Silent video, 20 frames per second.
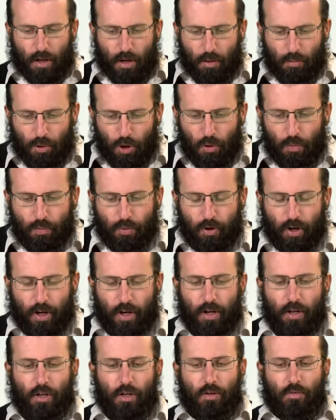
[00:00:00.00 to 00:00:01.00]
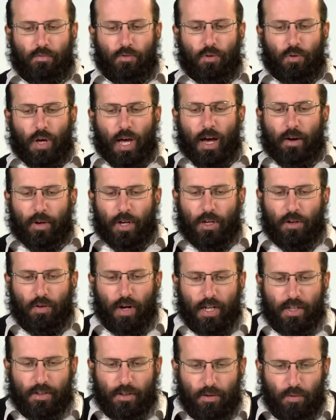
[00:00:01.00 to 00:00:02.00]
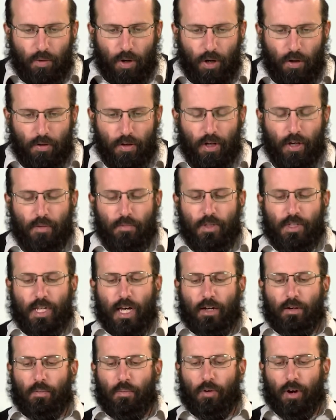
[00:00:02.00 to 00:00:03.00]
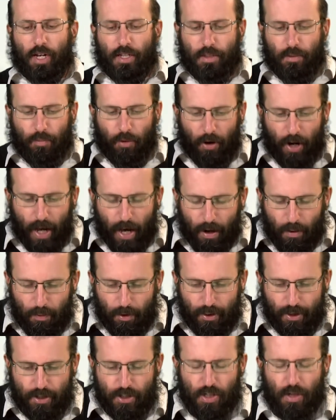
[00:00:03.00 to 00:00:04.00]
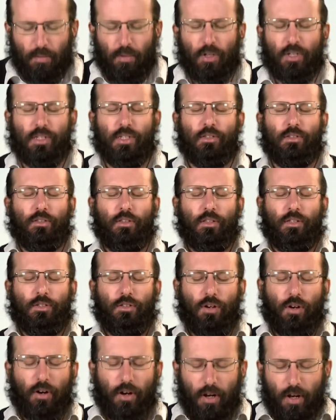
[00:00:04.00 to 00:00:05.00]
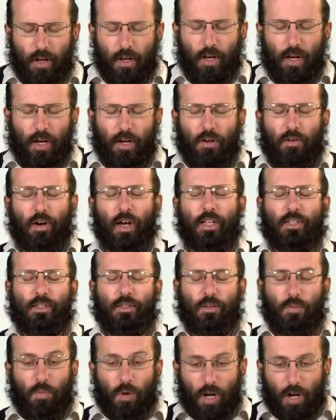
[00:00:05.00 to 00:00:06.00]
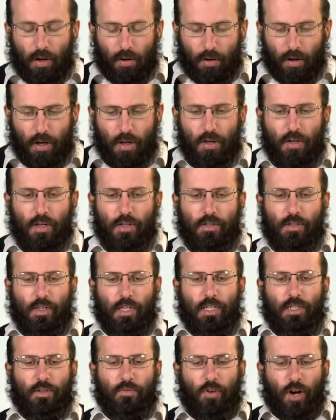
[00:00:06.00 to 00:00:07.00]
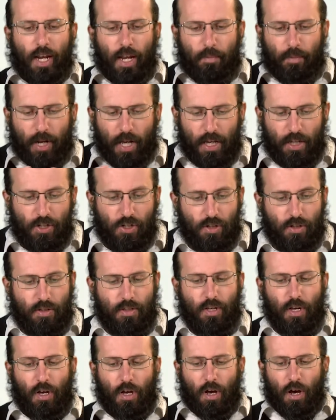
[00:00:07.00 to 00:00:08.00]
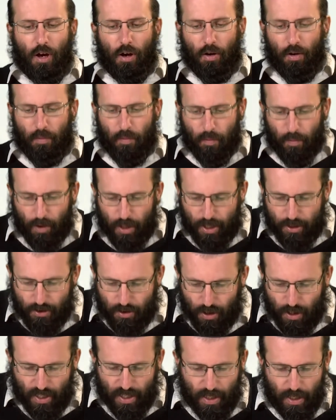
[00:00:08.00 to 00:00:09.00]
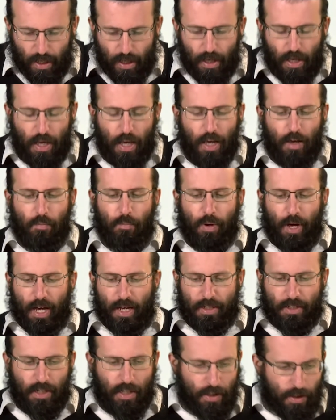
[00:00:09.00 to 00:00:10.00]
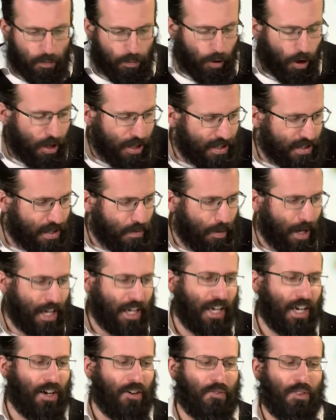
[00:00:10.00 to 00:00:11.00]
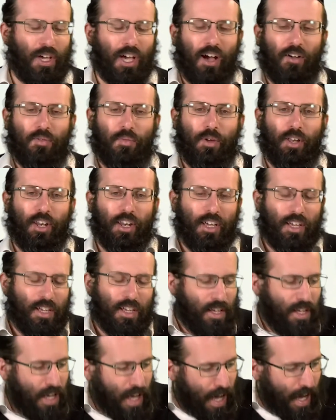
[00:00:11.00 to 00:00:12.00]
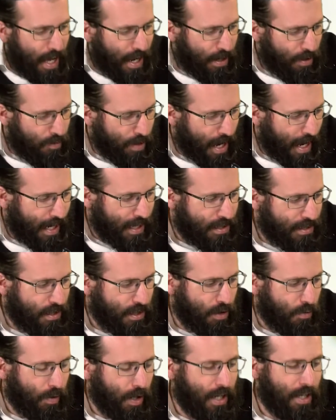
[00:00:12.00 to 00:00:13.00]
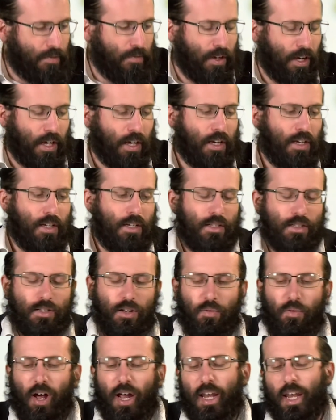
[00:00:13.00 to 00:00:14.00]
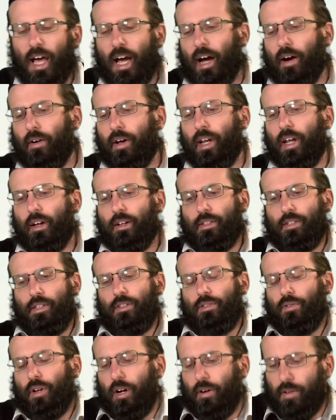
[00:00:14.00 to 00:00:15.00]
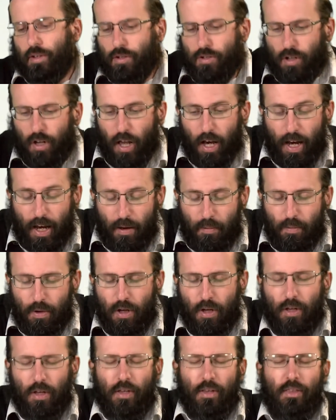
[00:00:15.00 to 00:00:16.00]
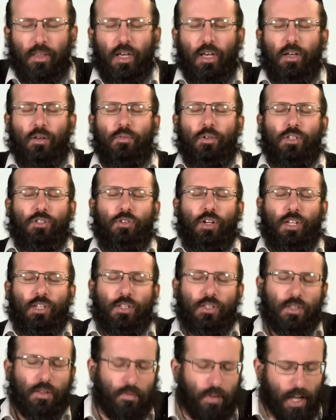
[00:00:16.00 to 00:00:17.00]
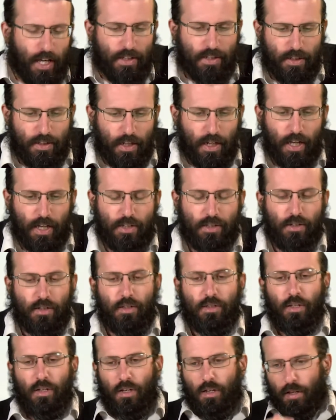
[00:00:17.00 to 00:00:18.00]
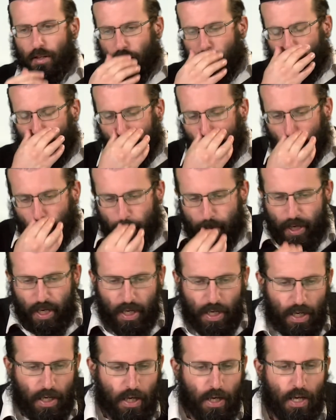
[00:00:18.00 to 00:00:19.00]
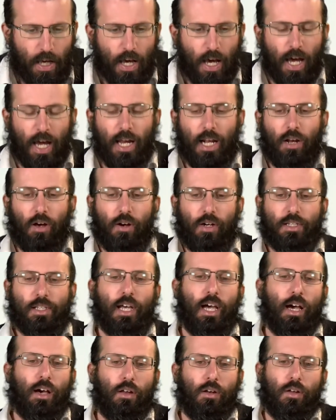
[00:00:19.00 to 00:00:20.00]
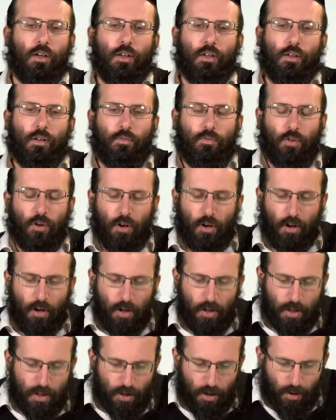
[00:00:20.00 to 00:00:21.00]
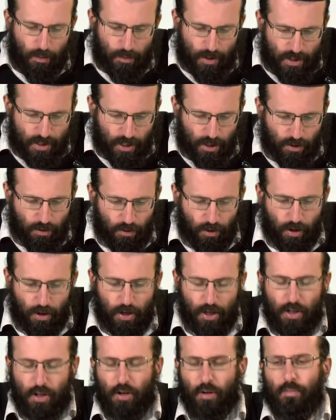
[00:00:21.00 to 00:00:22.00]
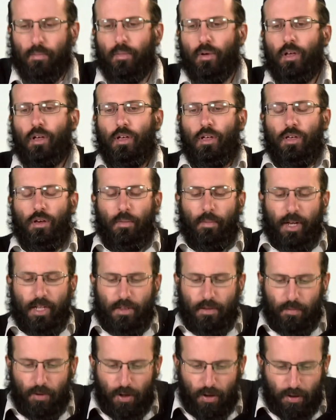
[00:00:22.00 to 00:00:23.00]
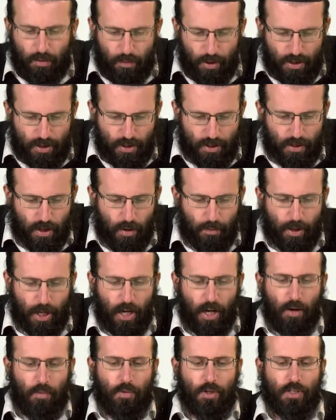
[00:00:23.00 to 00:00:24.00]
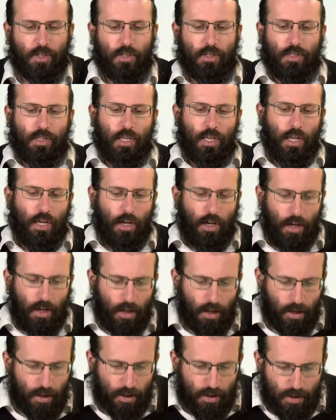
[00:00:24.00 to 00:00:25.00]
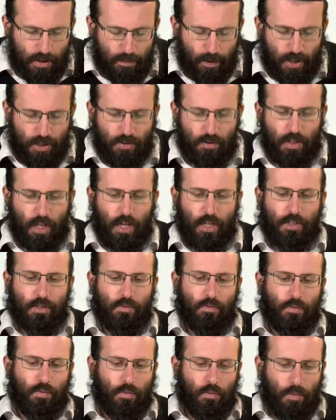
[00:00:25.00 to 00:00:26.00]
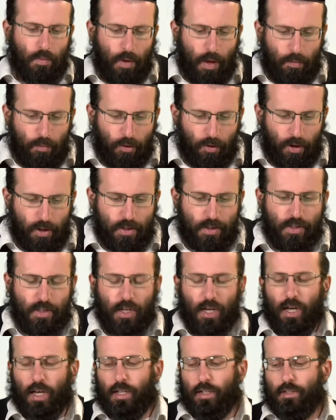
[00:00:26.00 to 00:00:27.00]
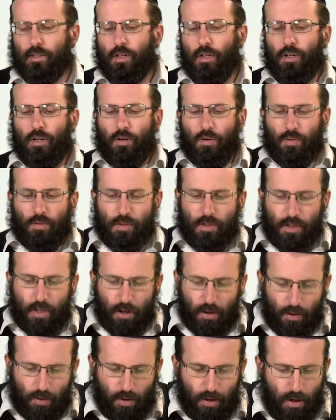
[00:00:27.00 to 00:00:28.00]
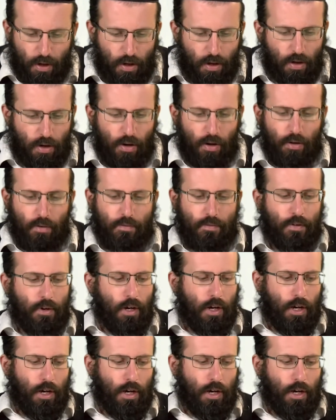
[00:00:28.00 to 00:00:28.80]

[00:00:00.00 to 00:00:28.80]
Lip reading: blueprint, through how he created the world. Mistachel B'Raisa Borealma, that Hashem looked into the Torah and created the world. So these divine emanations are literally impacting the policy making of the government and the reality that we're living. So right now in Eretz Yisrael and Yerushalayim, the restrictions have lessened and lessened. There will be a lockdown for Yom HaZikaron and Yom Ha'atzmaut, which is coming up, which is the special days of remembrance, and also of